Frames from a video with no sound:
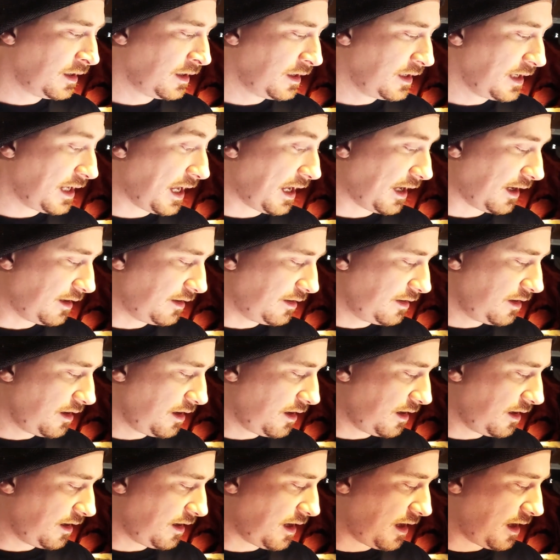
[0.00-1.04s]
Yeah.
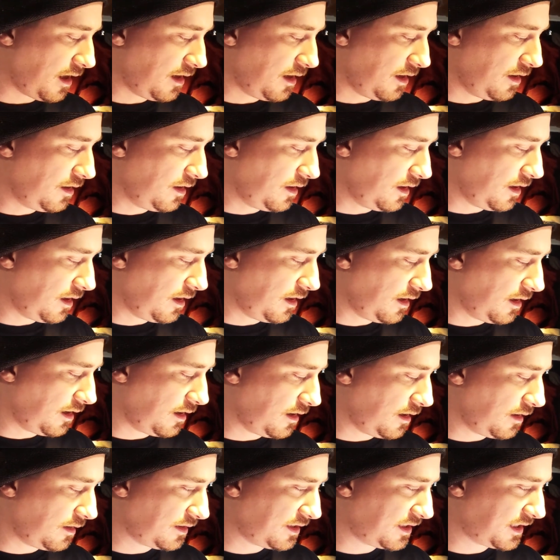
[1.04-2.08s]

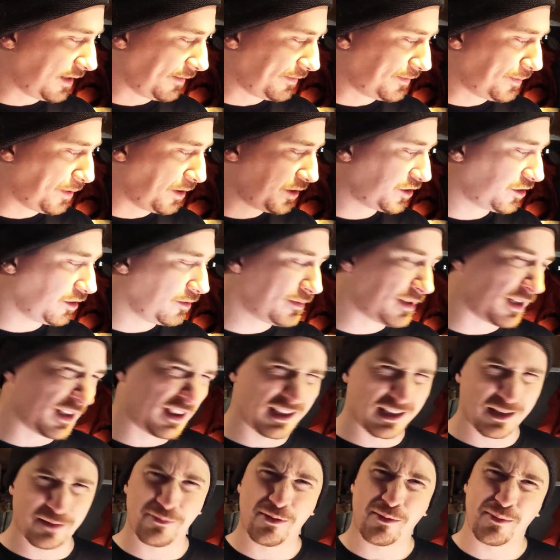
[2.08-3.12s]
Stuffed mushrooms, I
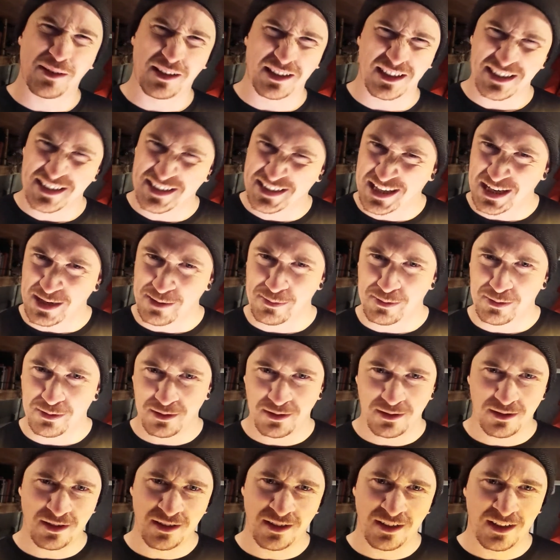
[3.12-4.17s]
think I'm probably gonna skip.
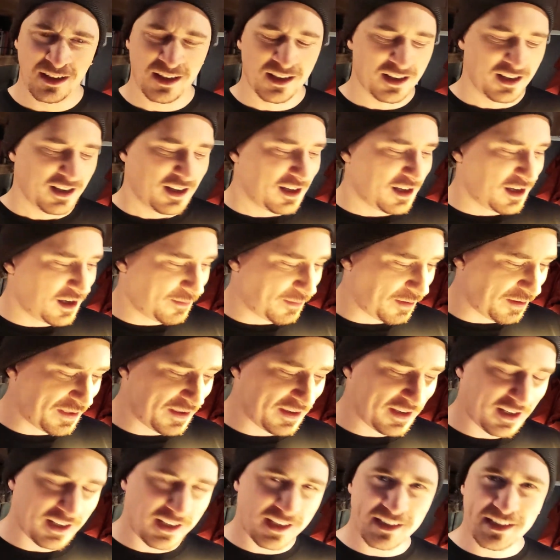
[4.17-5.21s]
I
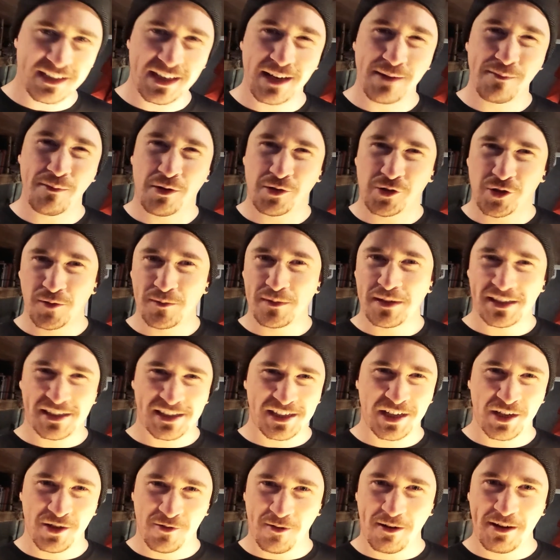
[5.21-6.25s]
think I can take mushrooms as an
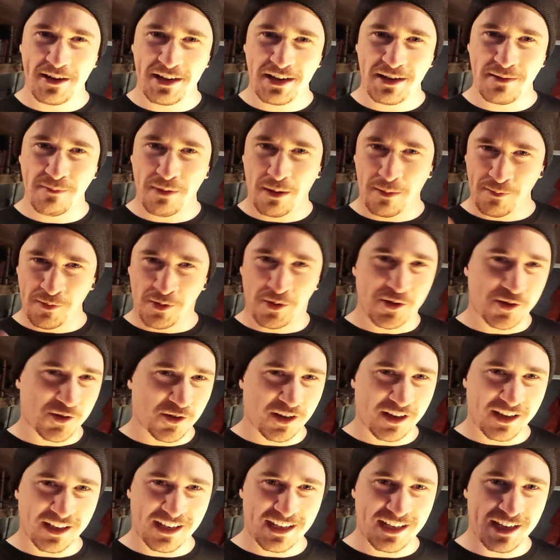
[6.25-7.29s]
ingredient, but I'm not sure
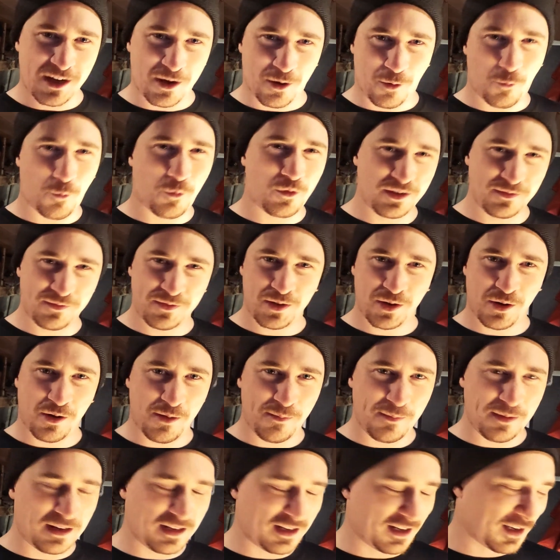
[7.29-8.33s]
I can eat a whole one, if you know what
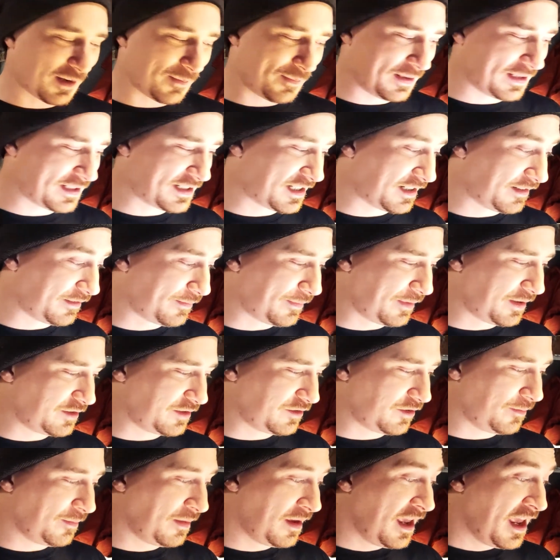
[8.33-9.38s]
I mean, like a big stuffed
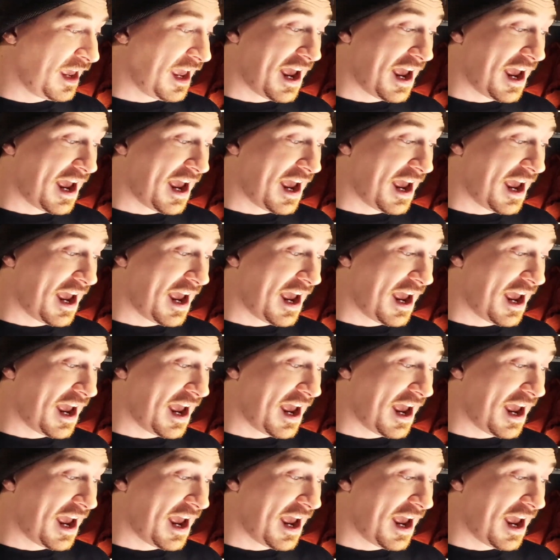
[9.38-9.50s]
mushroom.